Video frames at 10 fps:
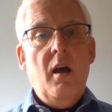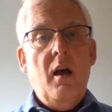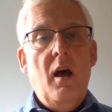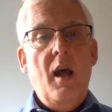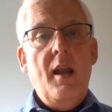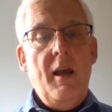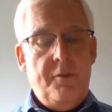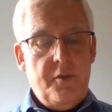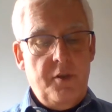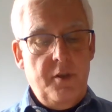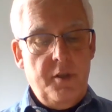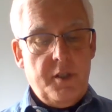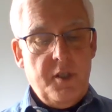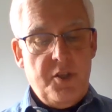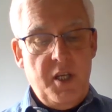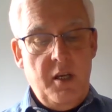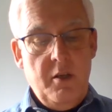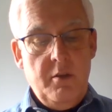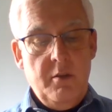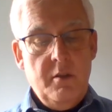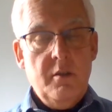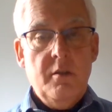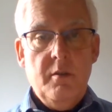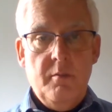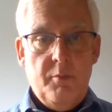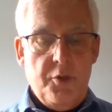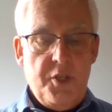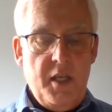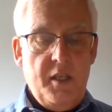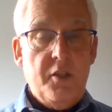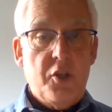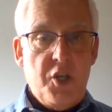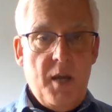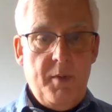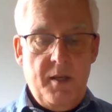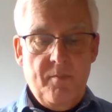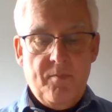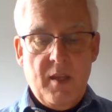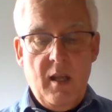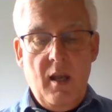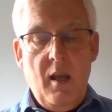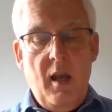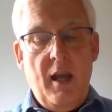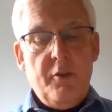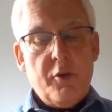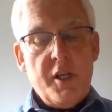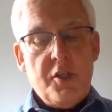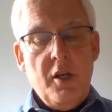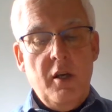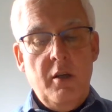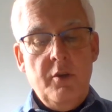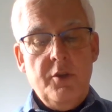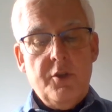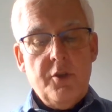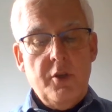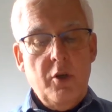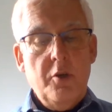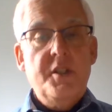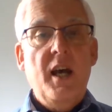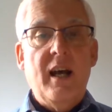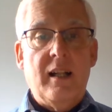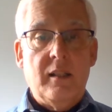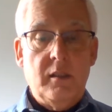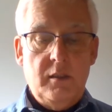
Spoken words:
"I left the casino," proceeded the chappie, "and returned to the hotel.